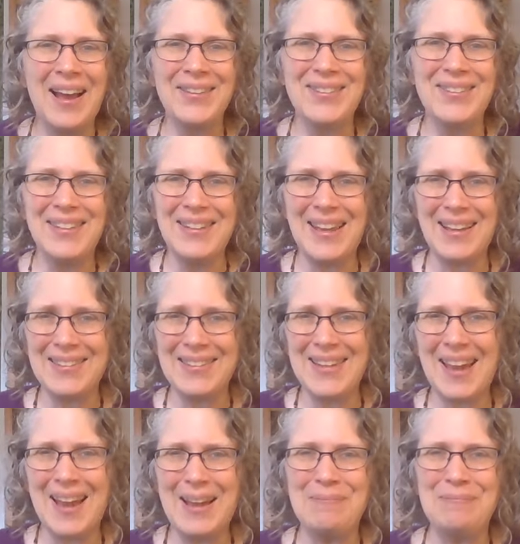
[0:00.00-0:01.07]
I'll see you next
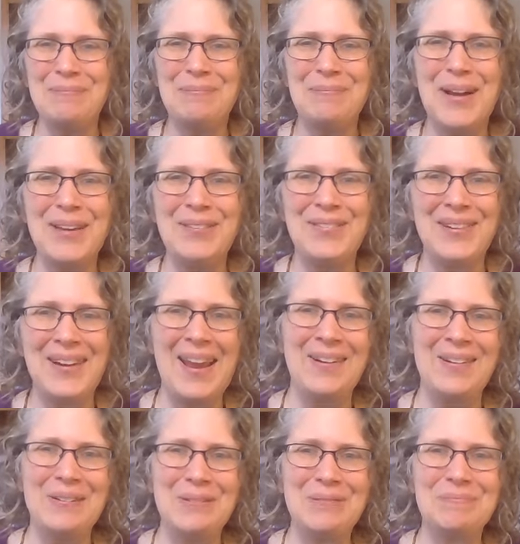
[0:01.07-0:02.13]
time. Bye for
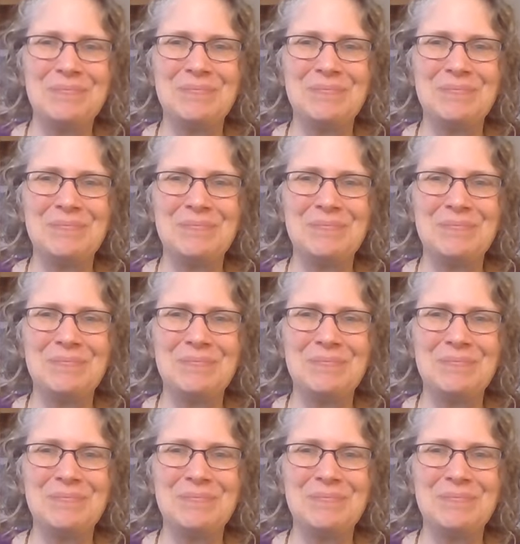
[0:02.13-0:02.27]
now.